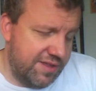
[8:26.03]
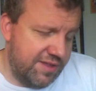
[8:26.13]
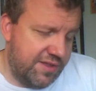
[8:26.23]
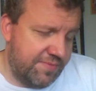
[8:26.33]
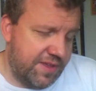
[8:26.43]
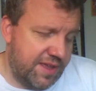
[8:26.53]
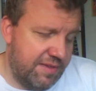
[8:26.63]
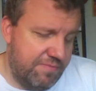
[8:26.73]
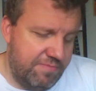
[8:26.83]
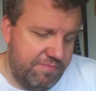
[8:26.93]
stuff
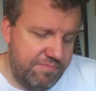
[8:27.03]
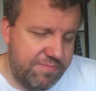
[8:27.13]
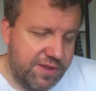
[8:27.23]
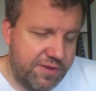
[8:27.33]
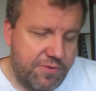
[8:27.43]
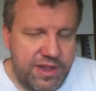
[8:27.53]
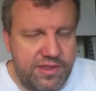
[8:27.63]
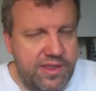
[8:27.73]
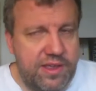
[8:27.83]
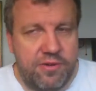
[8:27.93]
that
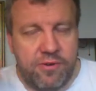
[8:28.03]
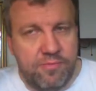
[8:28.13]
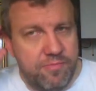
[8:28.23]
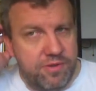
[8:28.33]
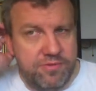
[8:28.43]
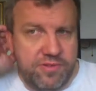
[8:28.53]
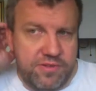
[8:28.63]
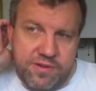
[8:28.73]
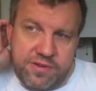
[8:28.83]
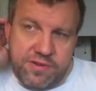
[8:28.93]
grants like home loans
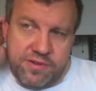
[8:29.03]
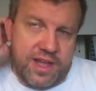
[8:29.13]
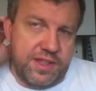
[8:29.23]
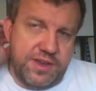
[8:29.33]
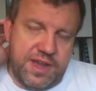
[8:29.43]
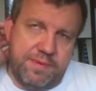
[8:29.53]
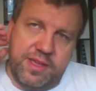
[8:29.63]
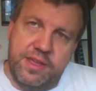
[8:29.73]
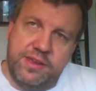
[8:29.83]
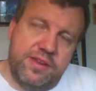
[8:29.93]
or college
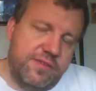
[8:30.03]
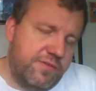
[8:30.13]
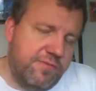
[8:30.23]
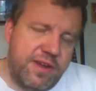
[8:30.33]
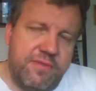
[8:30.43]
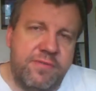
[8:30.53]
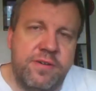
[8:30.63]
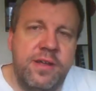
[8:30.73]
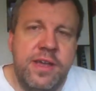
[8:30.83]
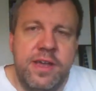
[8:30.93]
applications or
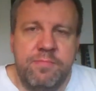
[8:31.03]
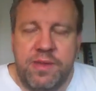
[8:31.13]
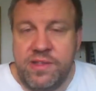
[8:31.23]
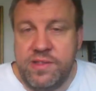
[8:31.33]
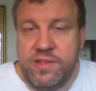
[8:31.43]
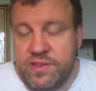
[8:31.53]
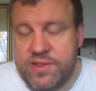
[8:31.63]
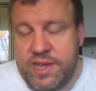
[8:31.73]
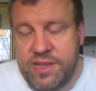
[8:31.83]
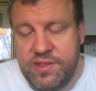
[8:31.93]
whatever based on
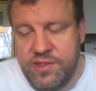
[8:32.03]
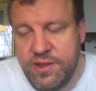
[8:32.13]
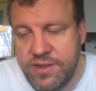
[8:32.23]
sex.